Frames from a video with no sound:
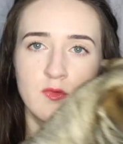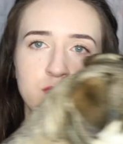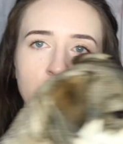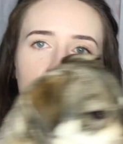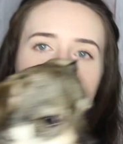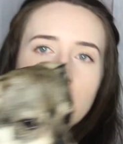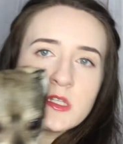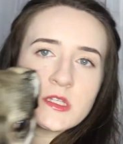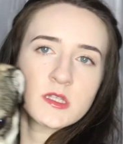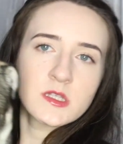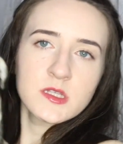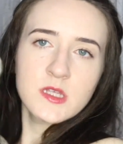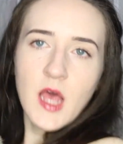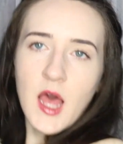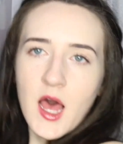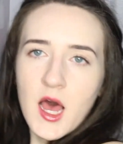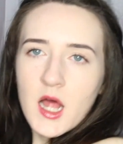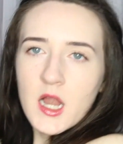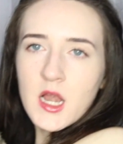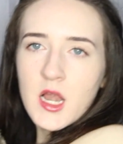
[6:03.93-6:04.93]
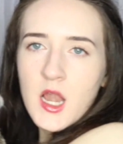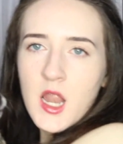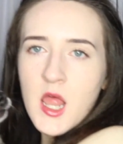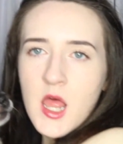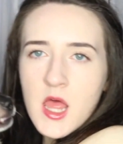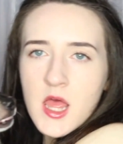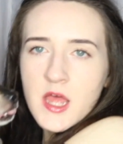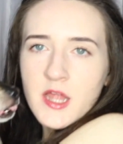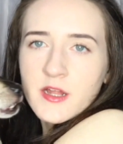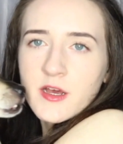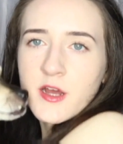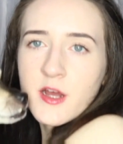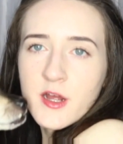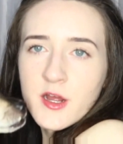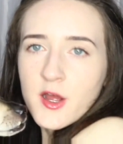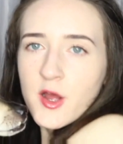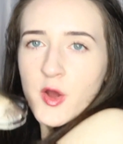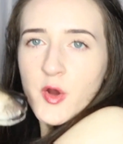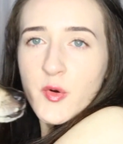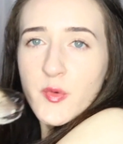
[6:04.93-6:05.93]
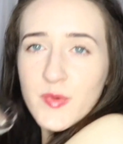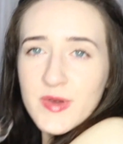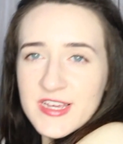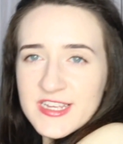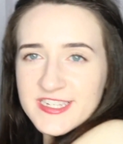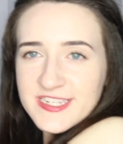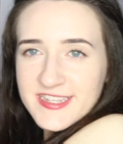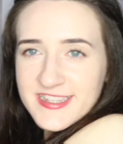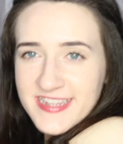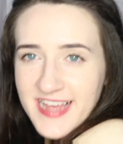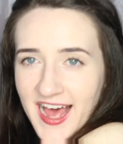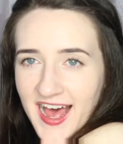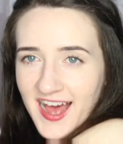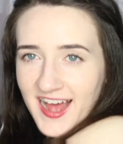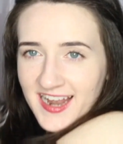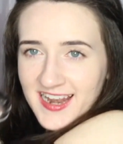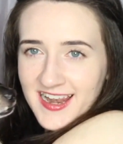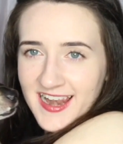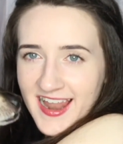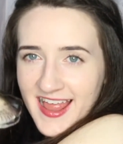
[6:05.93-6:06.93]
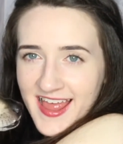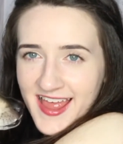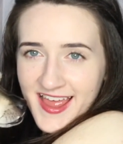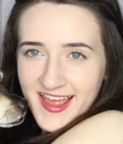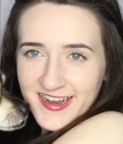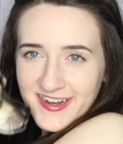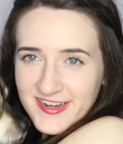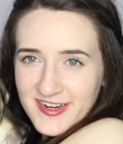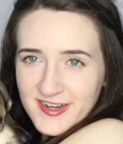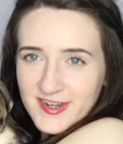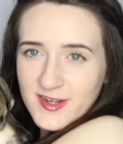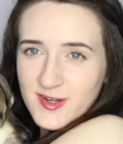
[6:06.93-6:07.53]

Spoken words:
We just got a letter. We just got a letter.